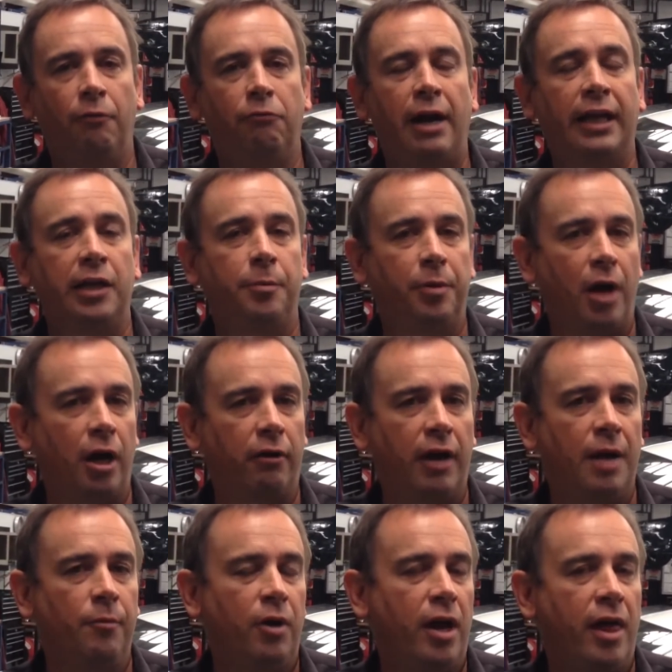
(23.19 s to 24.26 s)
rally
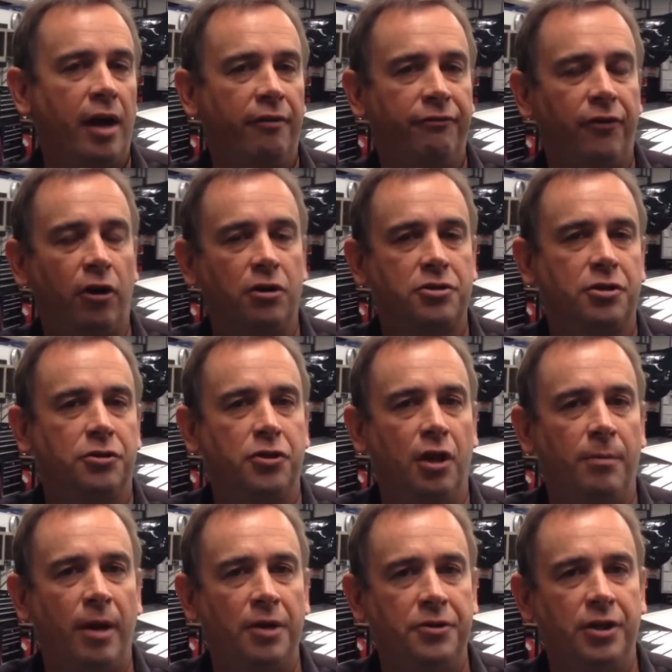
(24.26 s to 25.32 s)
program with our Forester
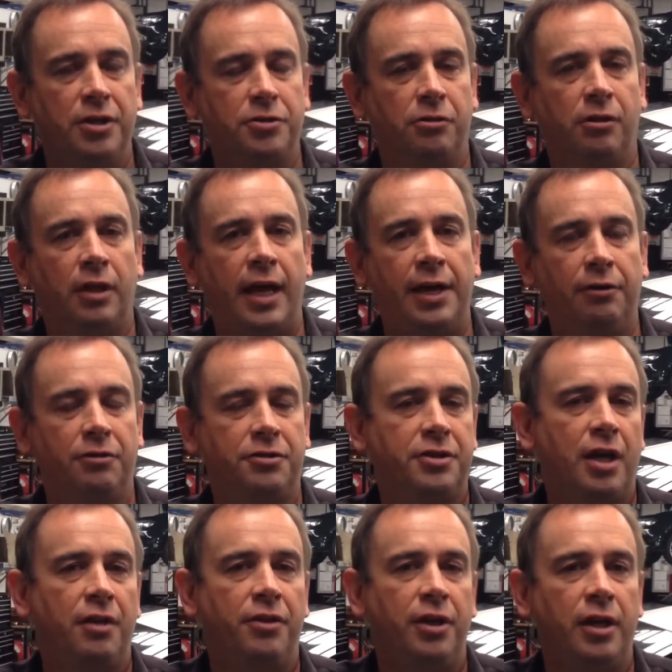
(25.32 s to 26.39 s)
turbo diesel and
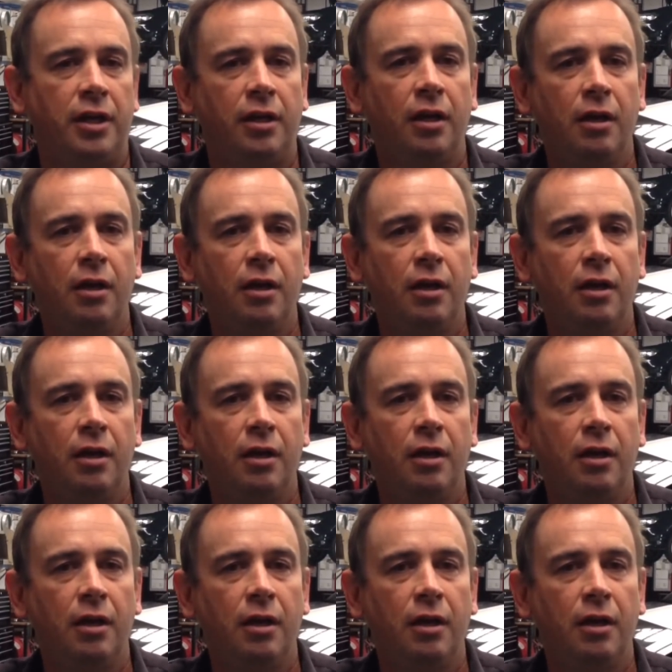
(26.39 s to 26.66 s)
also the